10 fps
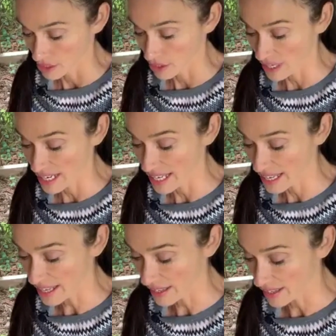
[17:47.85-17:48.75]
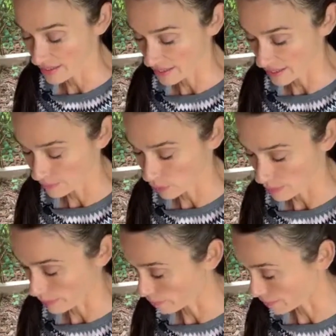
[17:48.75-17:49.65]
So in here, I think I've
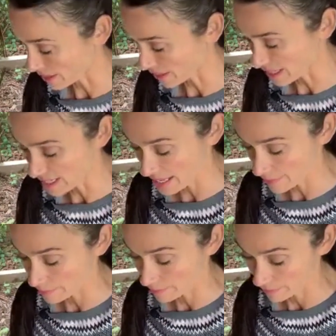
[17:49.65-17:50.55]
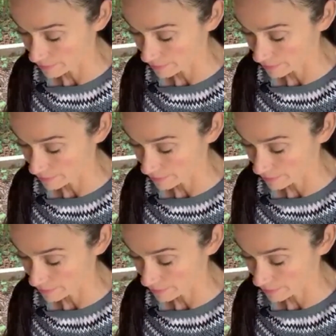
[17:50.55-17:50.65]
put peppermint in, yeah.